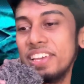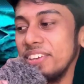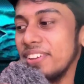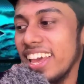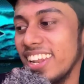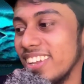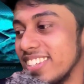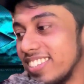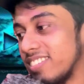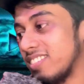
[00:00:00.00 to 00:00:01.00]
you
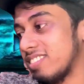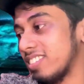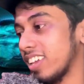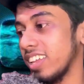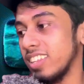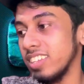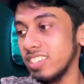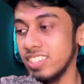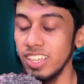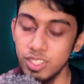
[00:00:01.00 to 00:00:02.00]
cannot say
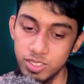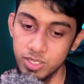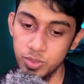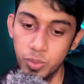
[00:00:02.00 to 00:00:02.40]
these things